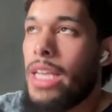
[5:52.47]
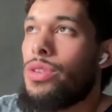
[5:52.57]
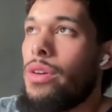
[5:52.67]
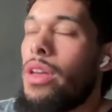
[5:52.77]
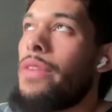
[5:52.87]
Yeah,
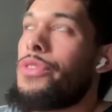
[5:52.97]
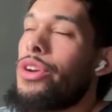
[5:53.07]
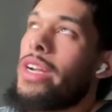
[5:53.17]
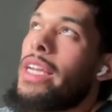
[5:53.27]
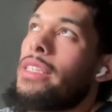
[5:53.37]
so if
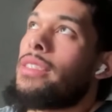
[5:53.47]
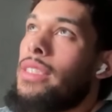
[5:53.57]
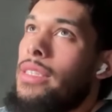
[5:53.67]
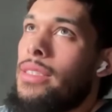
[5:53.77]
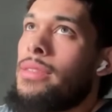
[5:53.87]
you're in
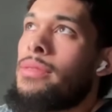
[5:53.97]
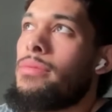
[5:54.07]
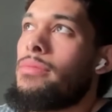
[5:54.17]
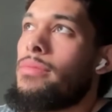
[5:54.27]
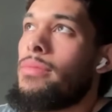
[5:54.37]

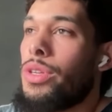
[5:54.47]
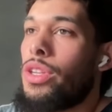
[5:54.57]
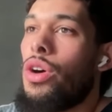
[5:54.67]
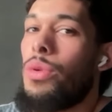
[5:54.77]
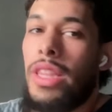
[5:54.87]
season, I
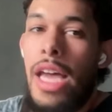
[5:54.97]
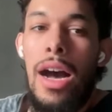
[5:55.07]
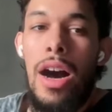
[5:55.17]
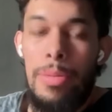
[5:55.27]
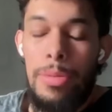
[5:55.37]
would go with
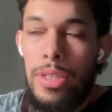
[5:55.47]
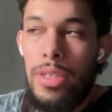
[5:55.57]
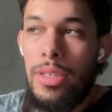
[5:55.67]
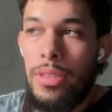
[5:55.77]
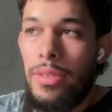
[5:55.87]
that
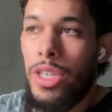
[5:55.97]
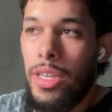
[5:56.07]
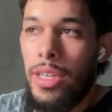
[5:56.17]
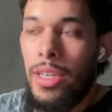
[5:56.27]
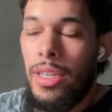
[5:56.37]
option for
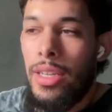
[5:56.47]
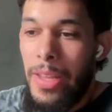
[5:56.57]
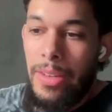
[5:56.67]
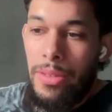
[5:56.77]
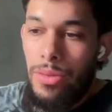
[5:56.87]
sure,
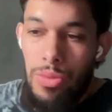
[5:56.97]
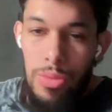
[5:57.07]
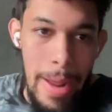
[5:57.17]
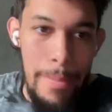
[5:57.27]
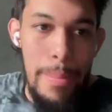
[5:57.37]
and then
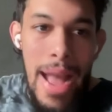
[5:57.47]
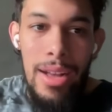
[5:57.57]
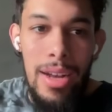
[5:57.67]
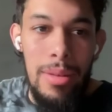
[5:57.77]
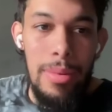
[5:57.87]
ramp
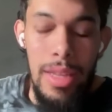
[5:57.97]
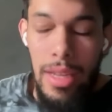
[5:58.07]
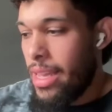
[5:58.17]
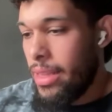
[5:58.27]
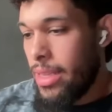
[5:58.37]
back up
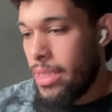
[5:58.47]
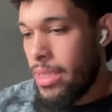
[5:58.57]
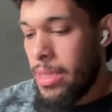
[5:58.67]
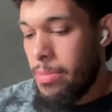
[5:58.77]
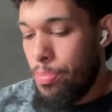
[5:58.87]
at the end of the
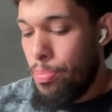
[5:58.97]
season.